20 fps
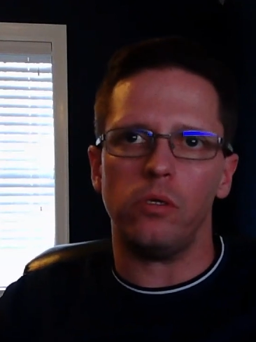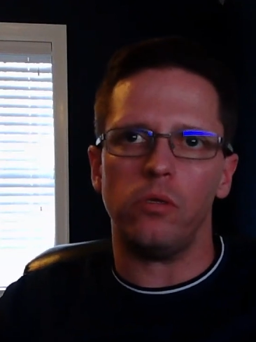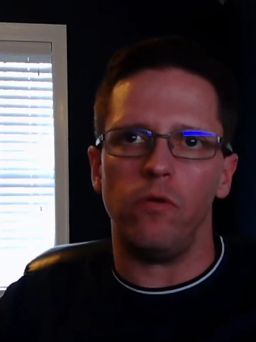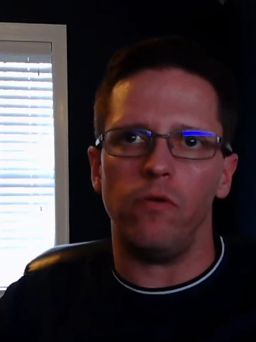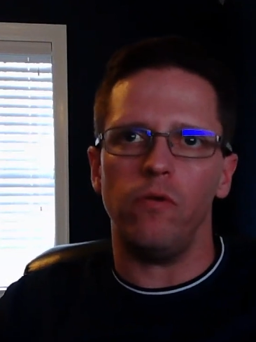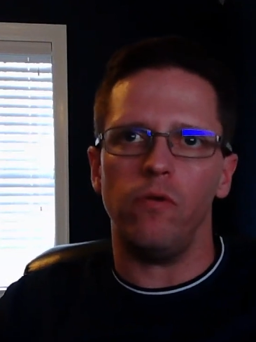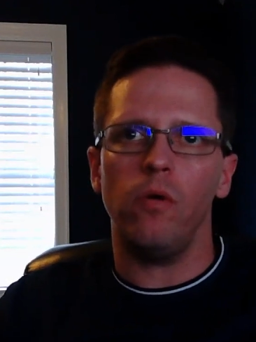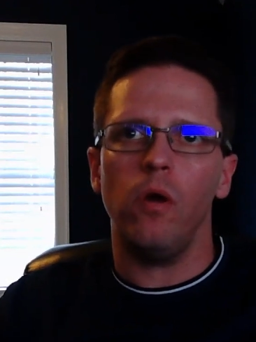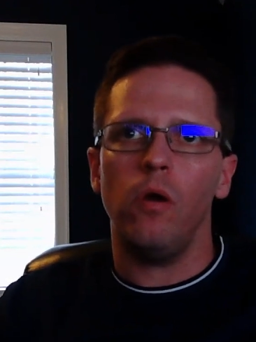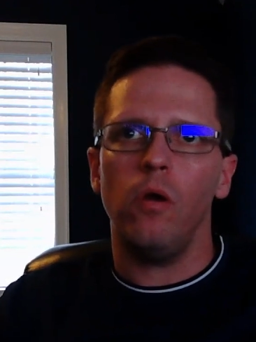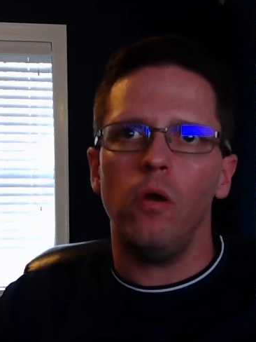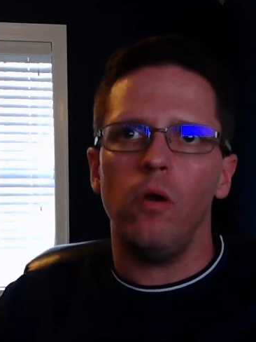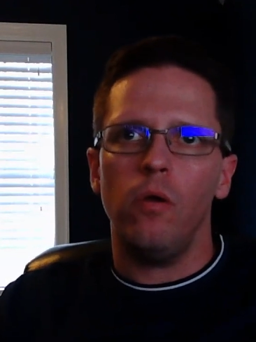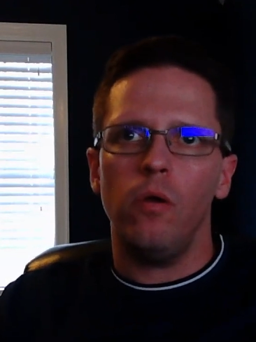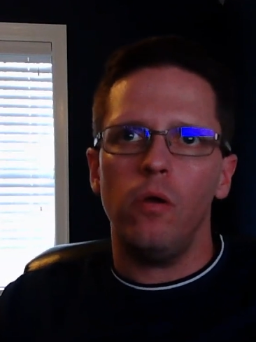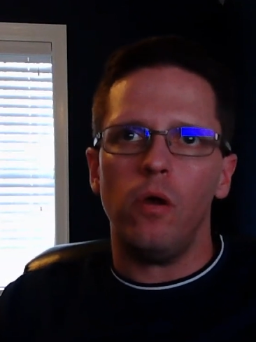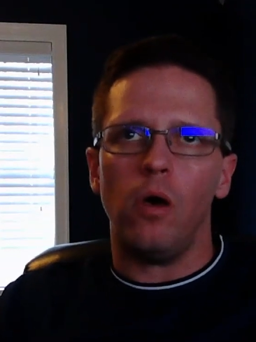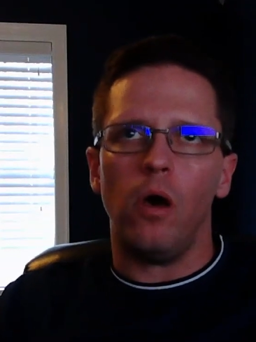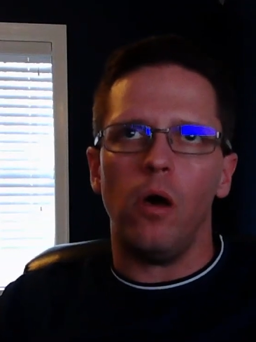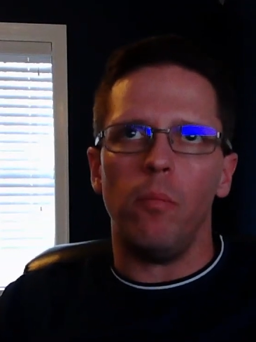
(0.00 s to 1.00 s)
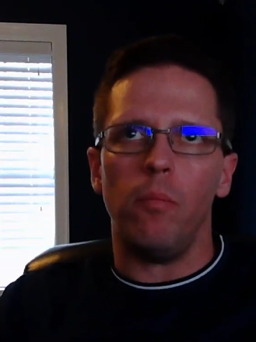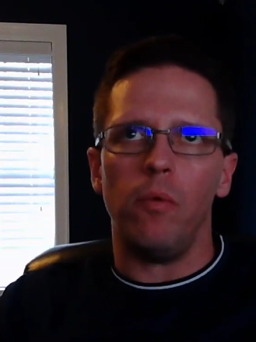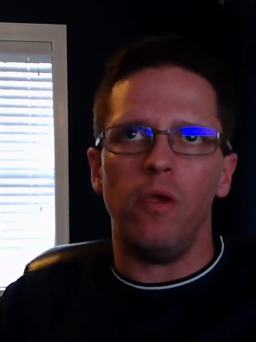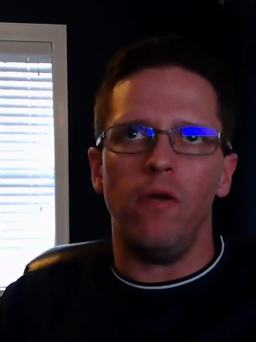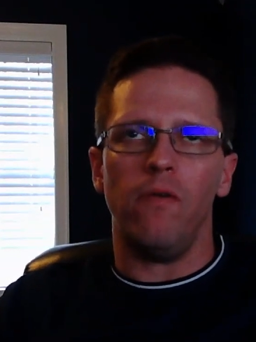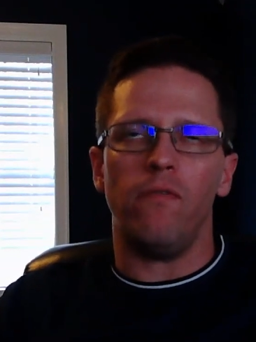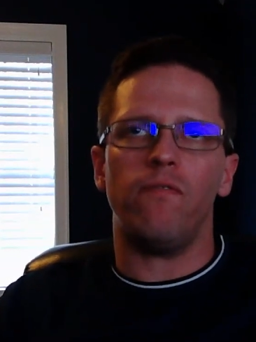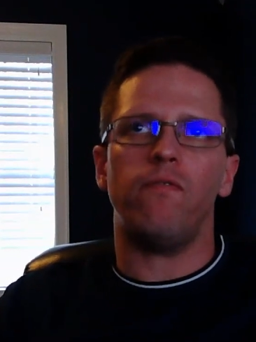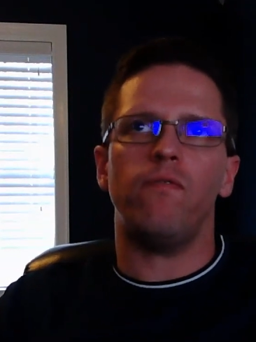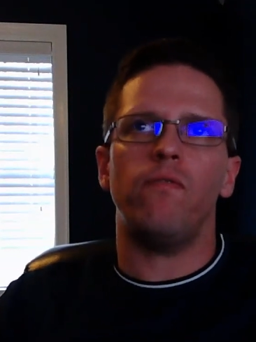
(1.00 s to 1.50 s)
So
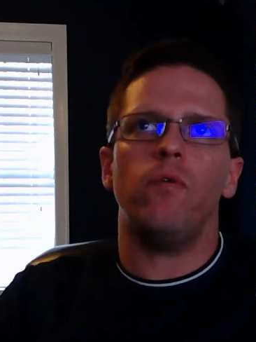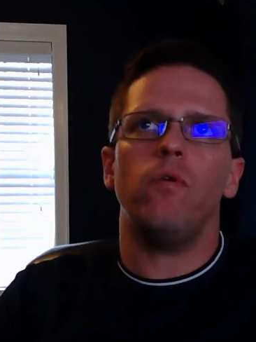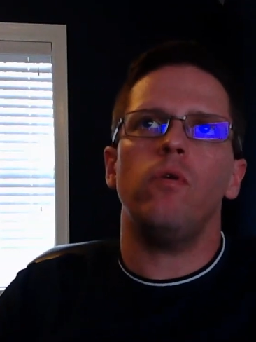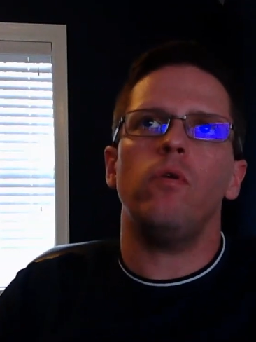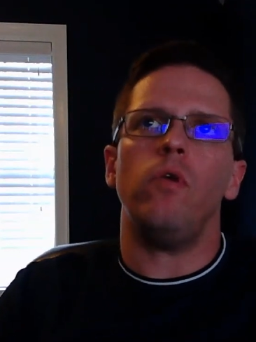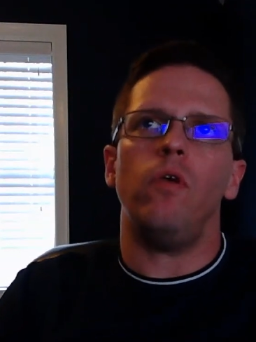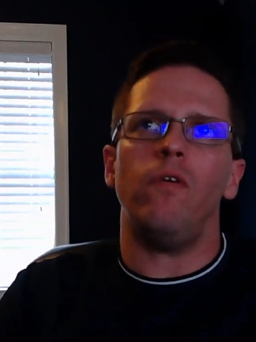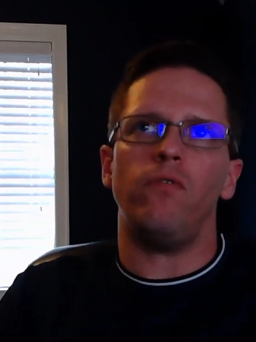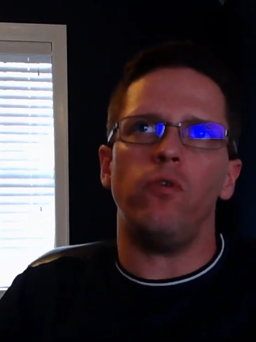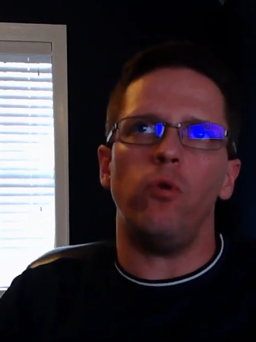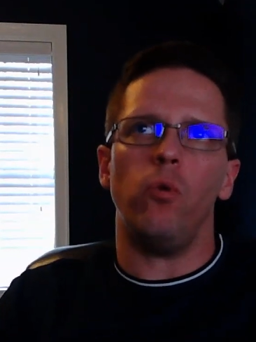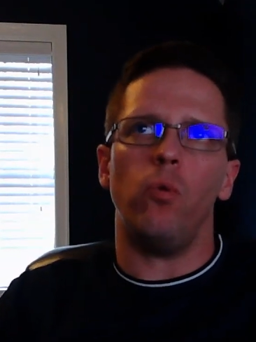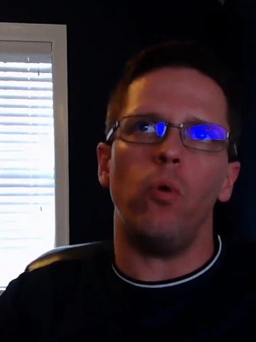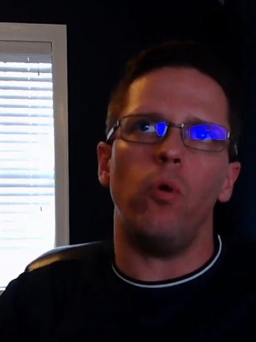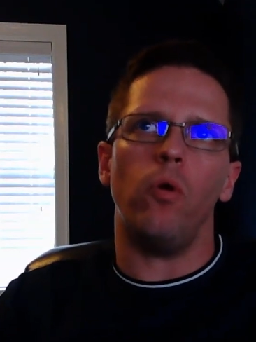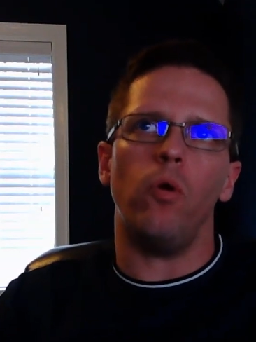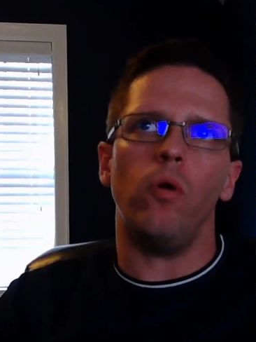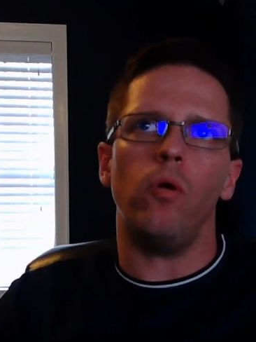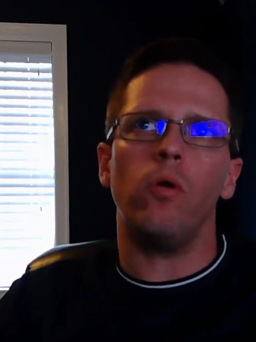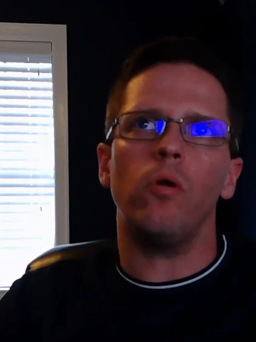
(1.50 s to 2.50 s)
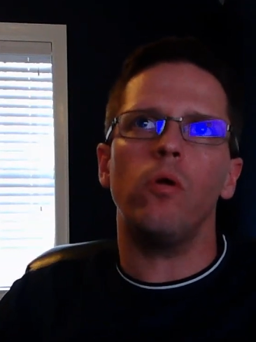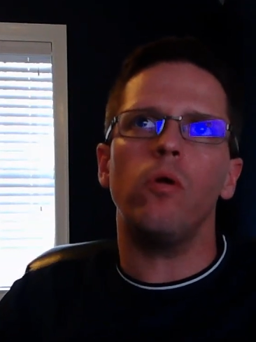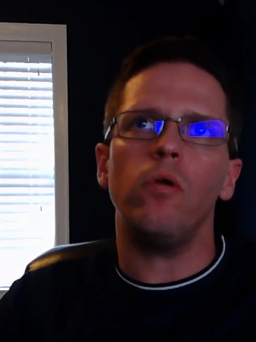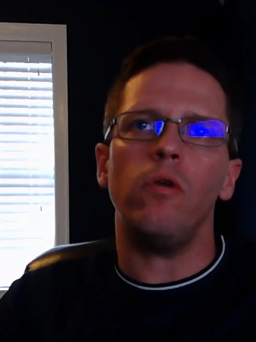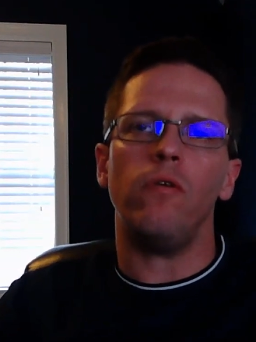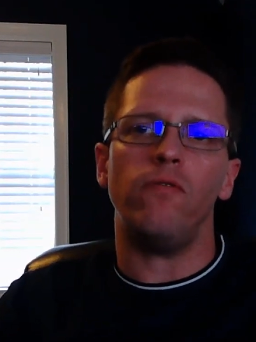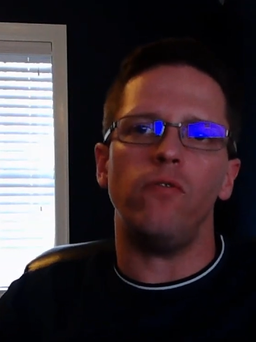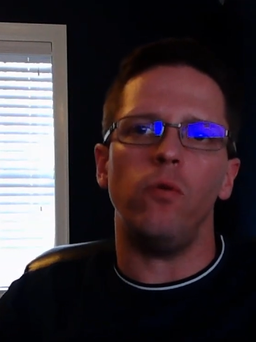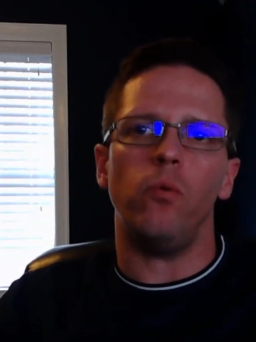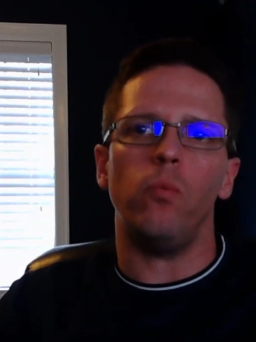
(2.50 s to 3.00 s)
if
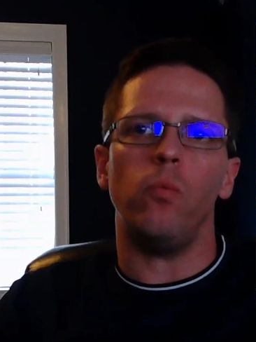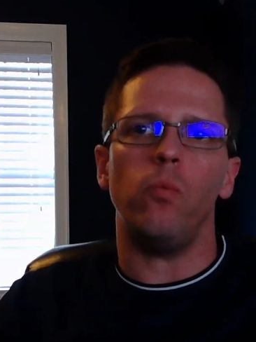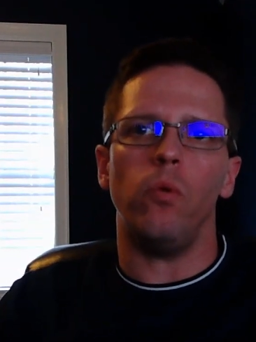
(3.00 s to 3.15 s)
you